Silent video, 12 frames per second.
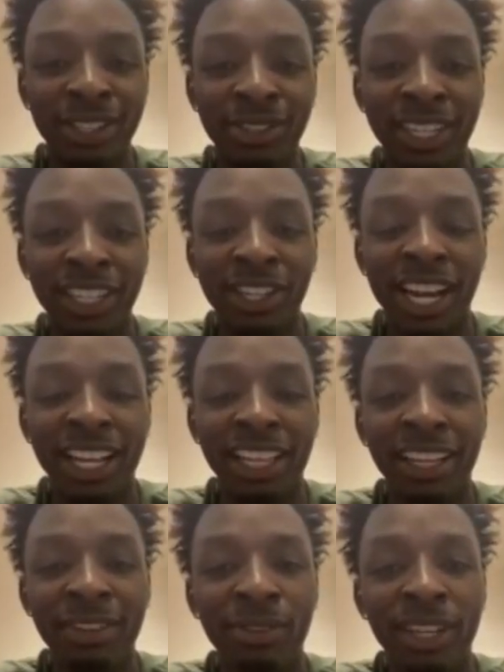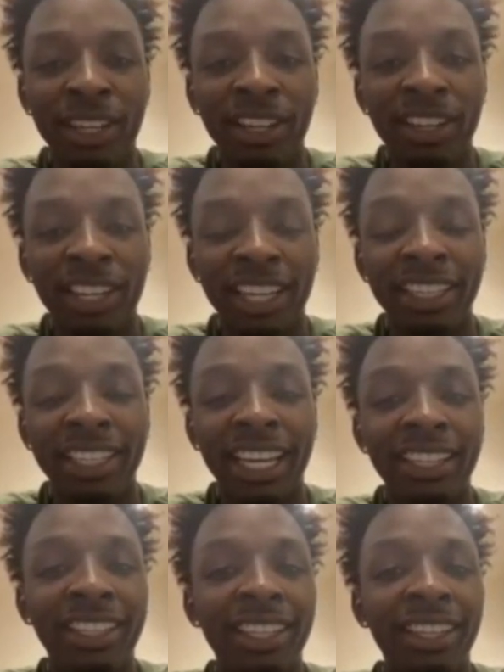you want to try to live with a
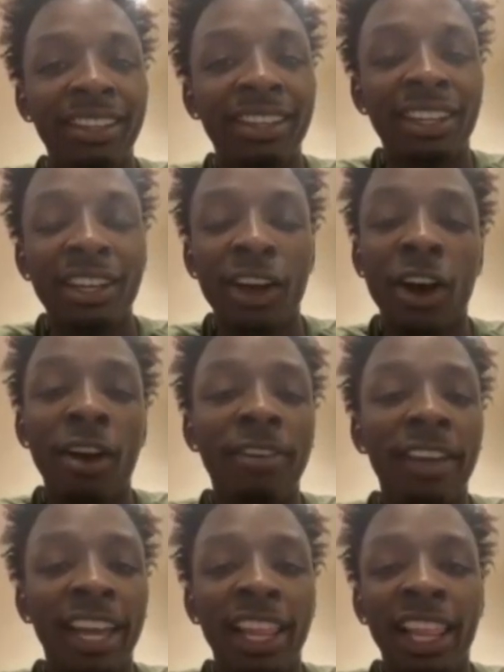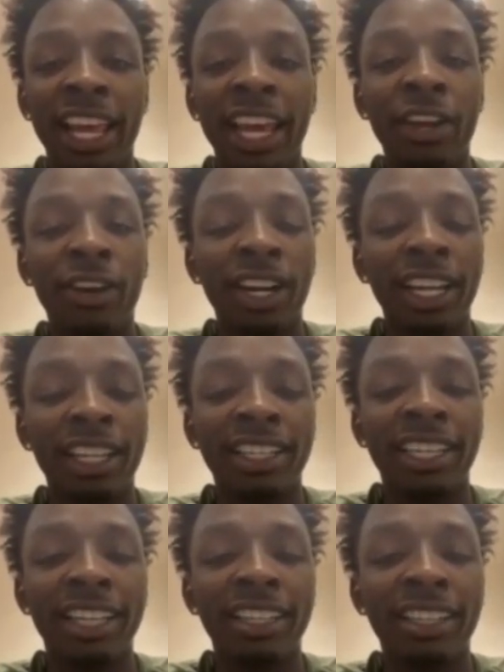contested offhand lay or a
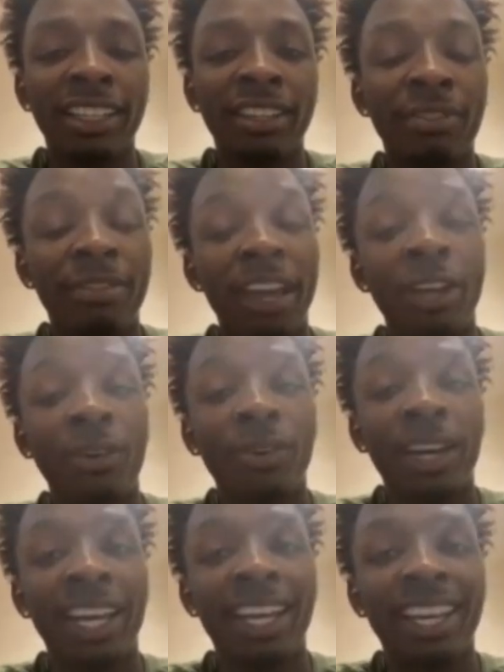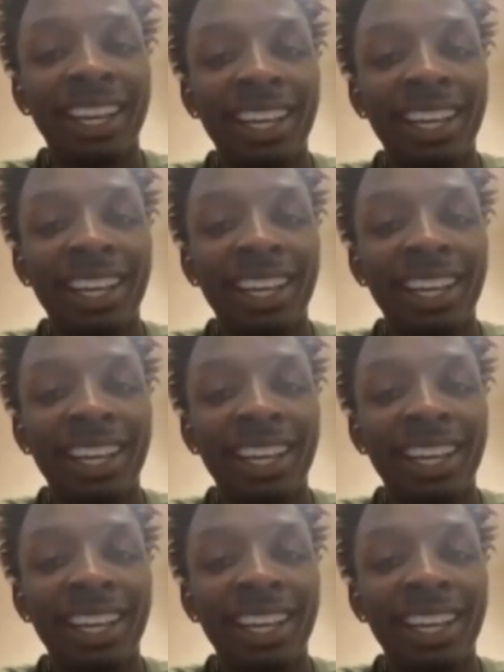contested fadeaway.